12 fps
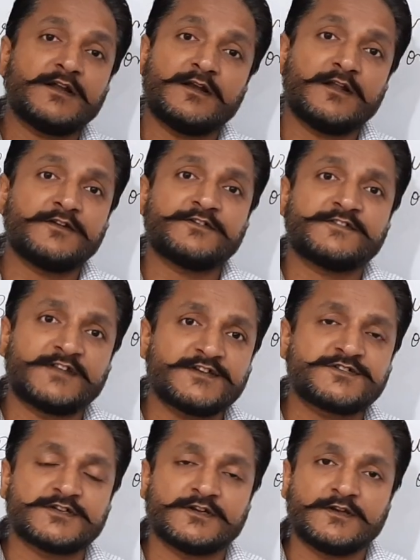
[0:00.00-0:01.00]
another
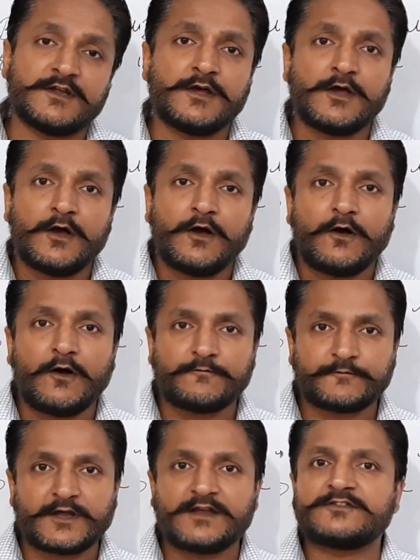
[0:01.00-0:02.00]
session
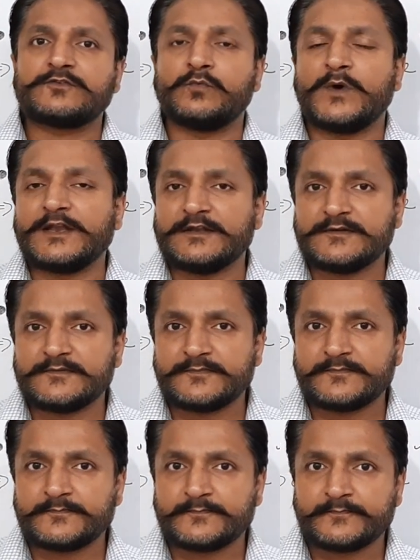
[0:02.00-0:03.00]
of task 1.
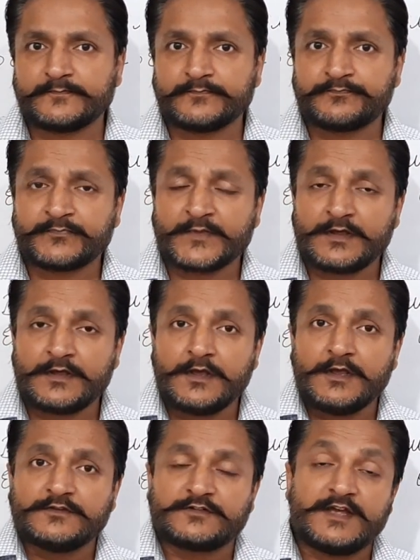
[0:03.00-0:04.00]

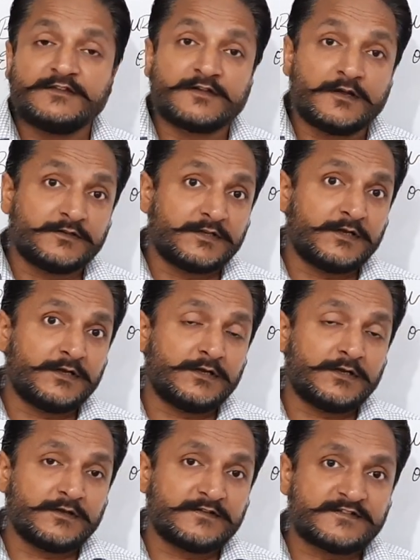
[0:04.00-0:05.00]
So guys,
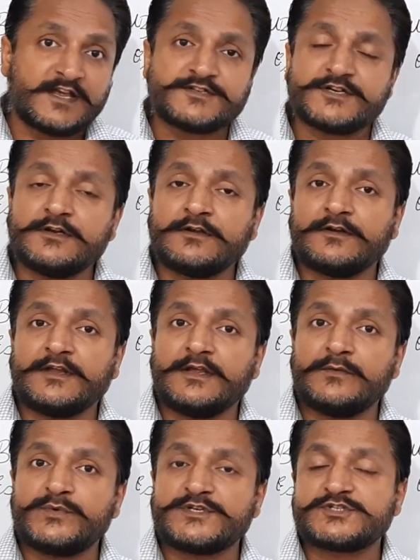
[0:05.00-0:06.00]
the session
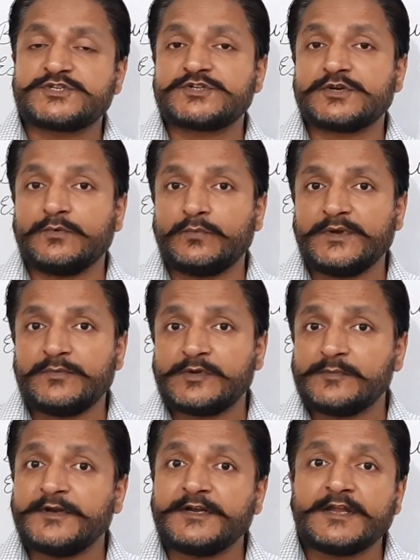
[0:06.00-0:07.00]
today which we will
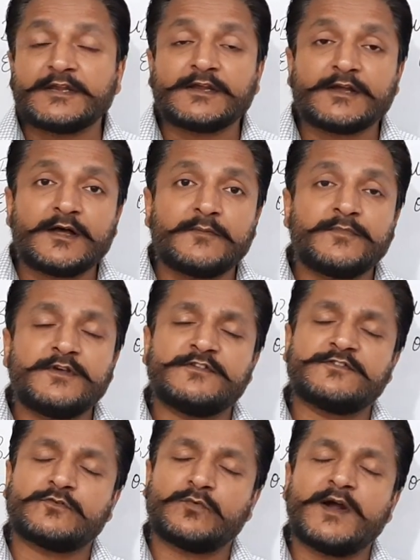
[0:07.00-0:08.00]
be taking up
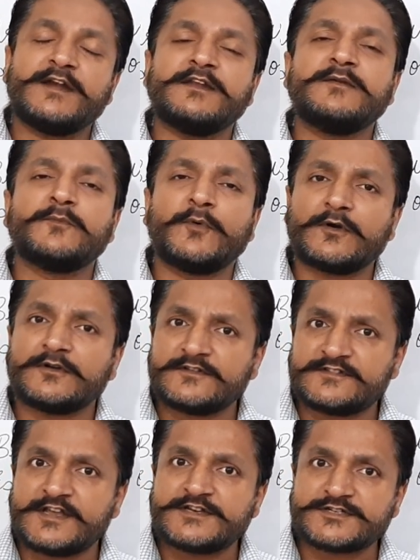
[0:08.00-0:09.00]
is quite an important
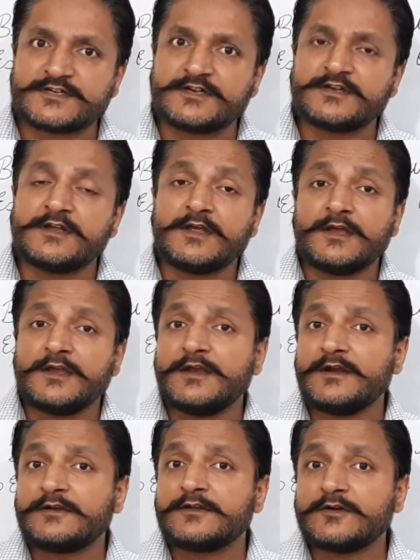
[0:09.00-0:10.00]
session
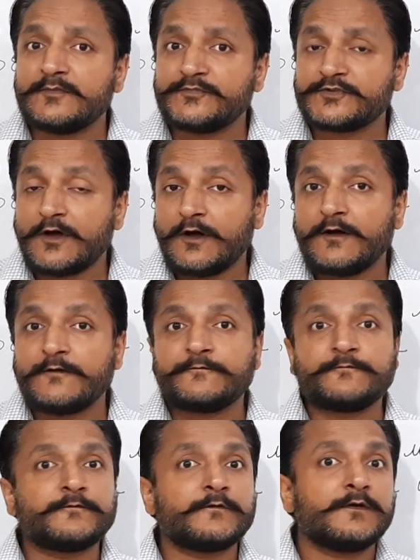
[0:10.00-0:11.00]
in terms
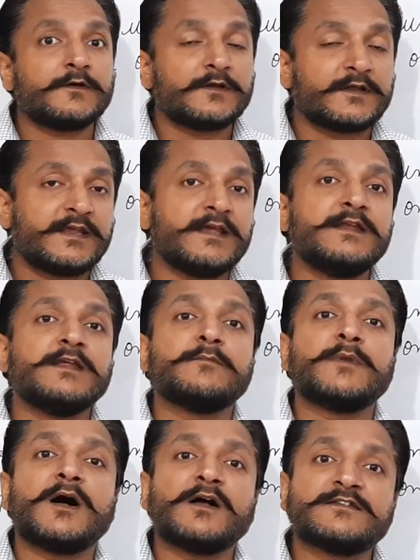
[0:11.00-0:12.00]
of gaining
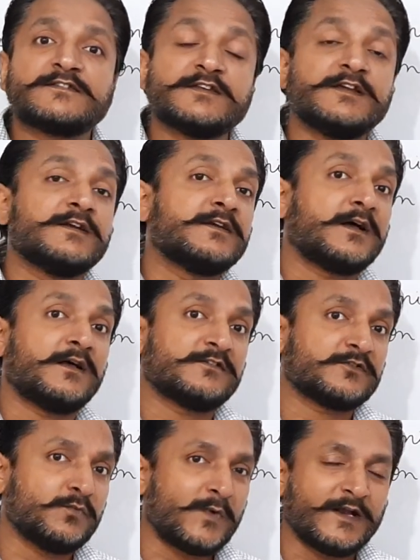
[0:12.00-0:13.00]
marks in
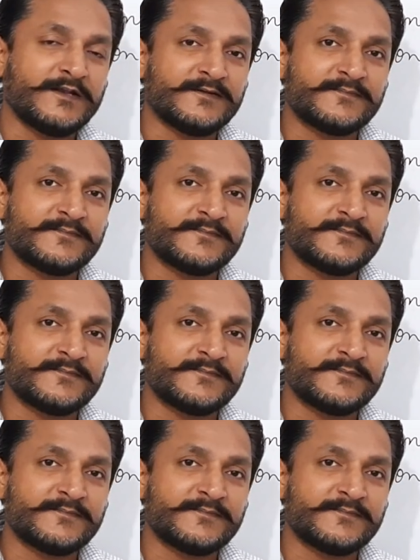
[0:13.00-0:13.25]
task 1.